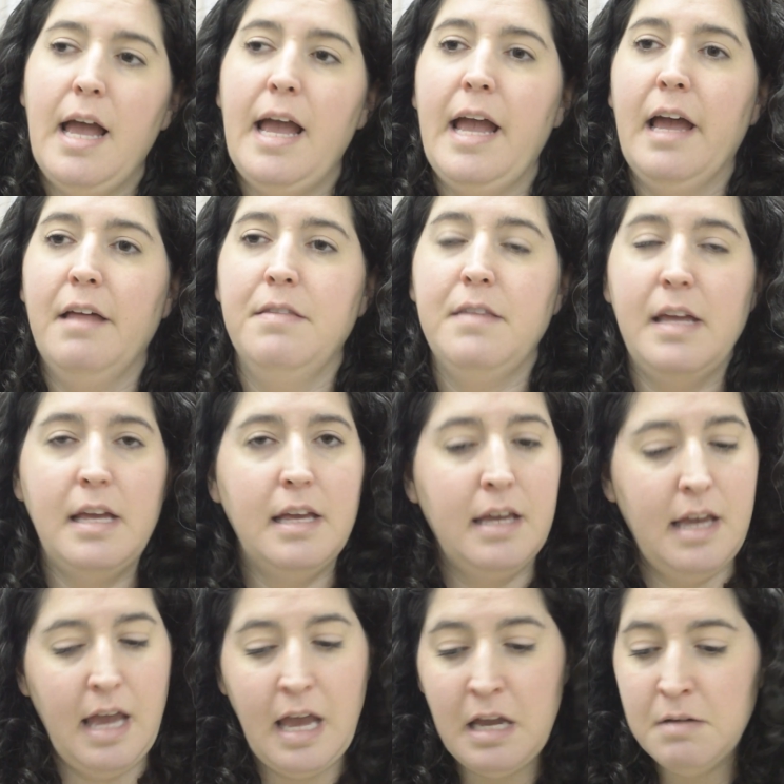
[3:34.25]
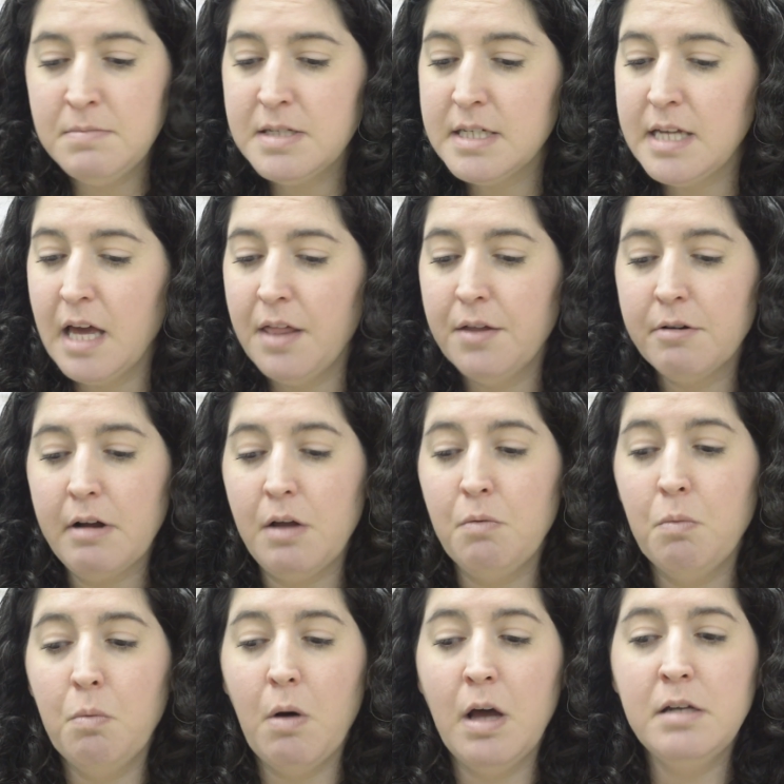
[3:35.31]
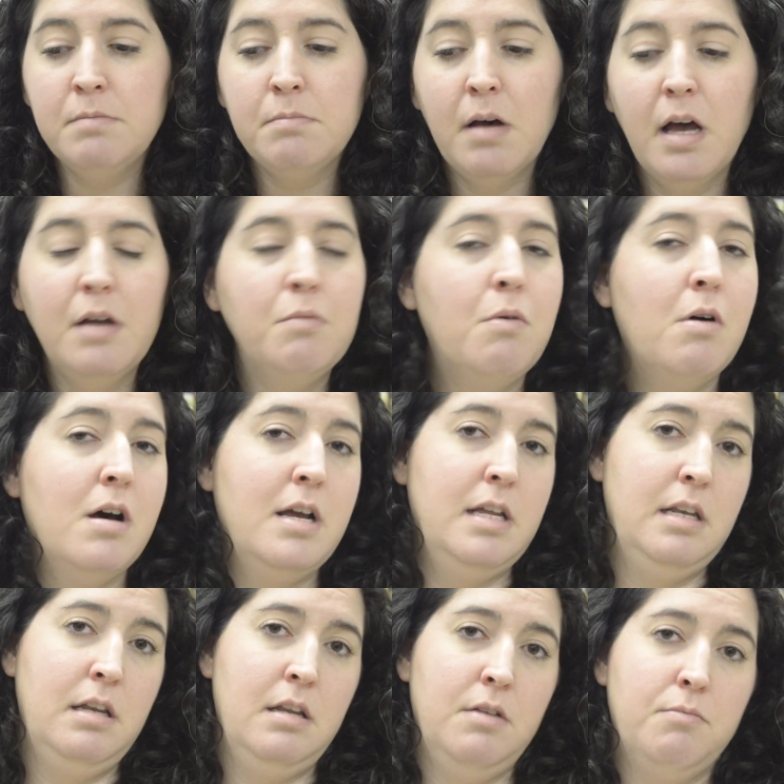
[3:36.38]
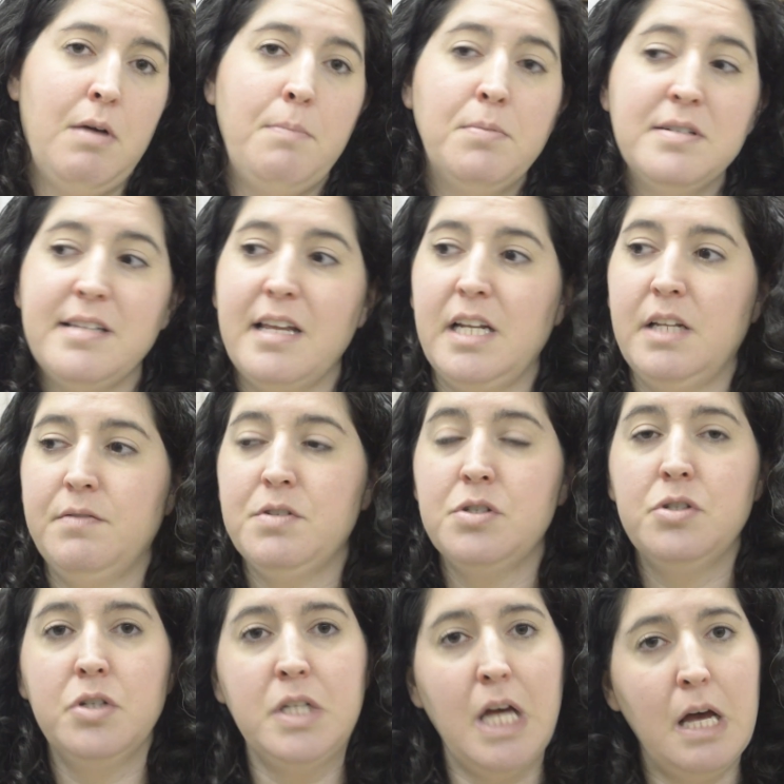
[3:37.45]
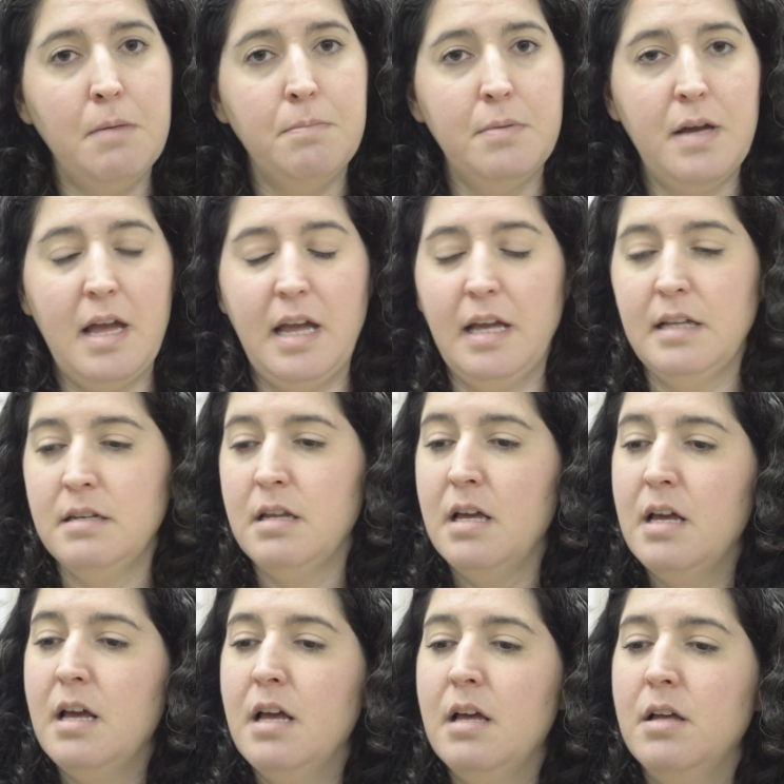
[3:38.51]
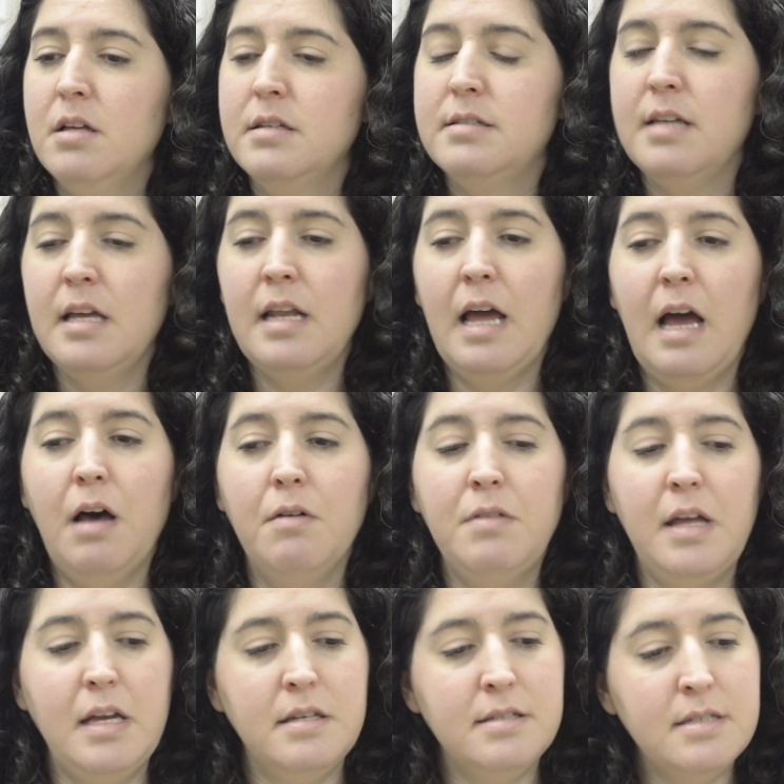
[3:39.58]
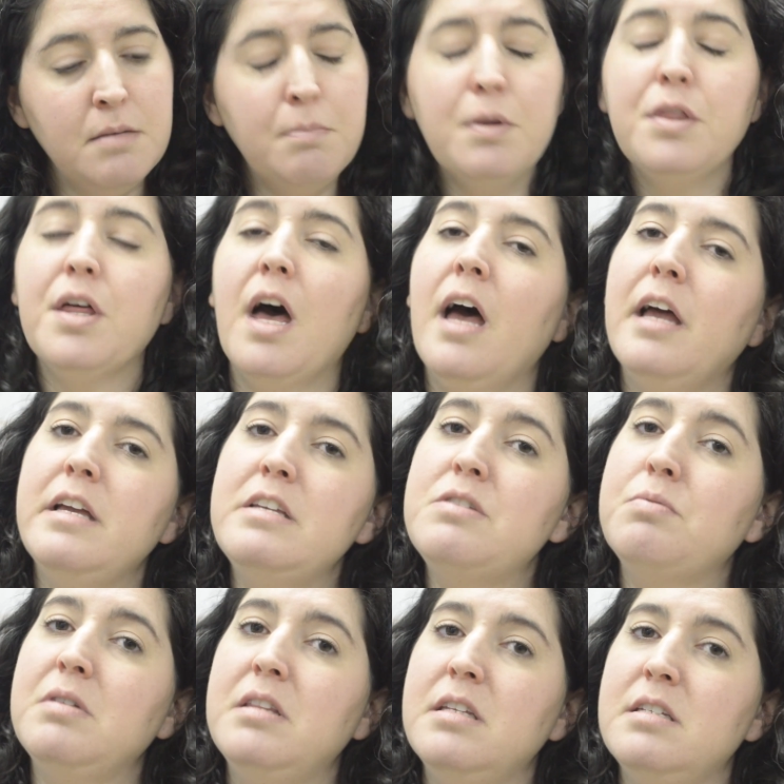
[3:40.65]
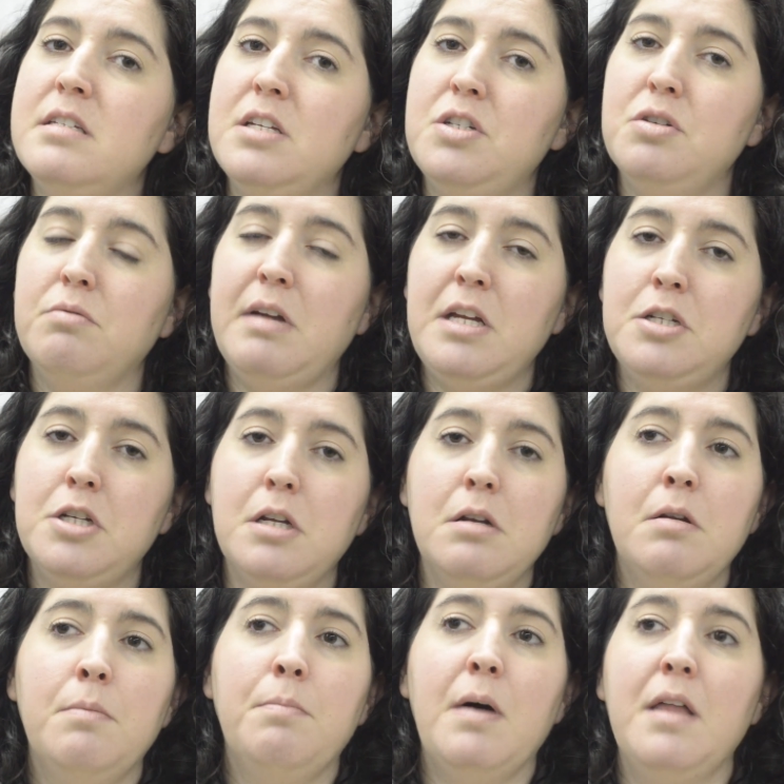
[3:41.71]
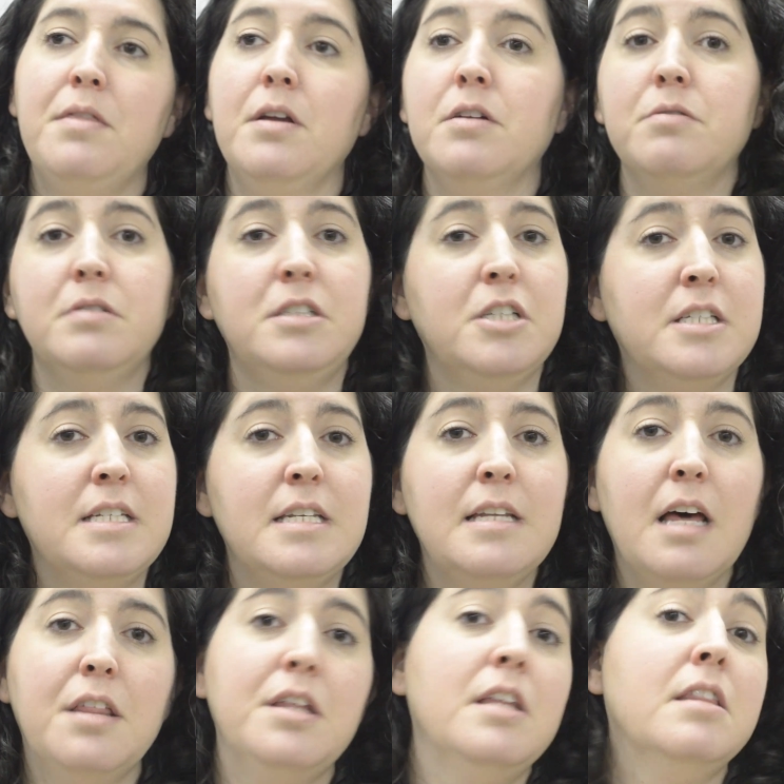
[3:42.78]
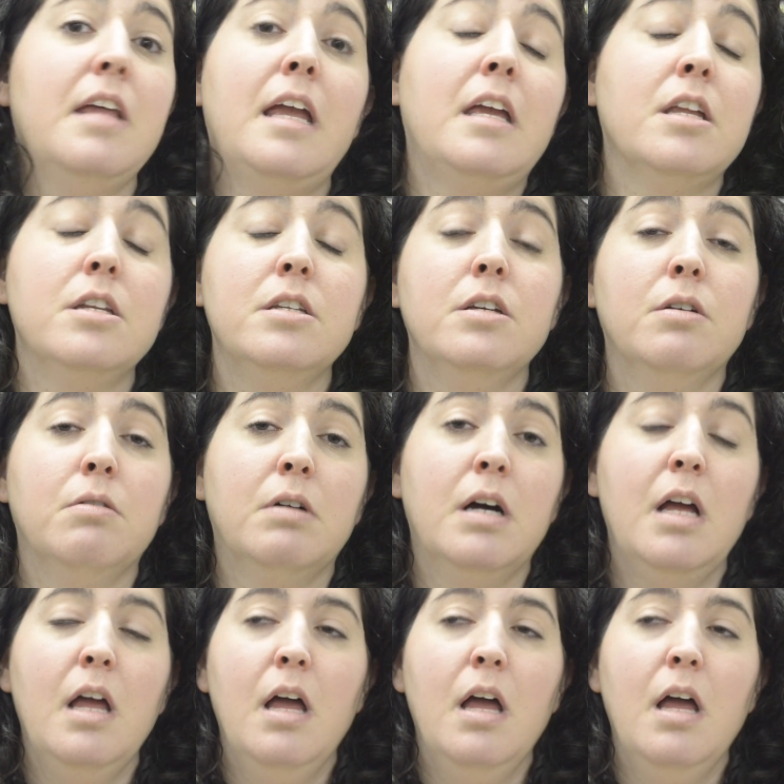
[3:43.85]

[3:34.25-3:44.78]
And they came together, and one by one, representatives stood up and said how they sympathized with this situation, but there's just nothing they can do.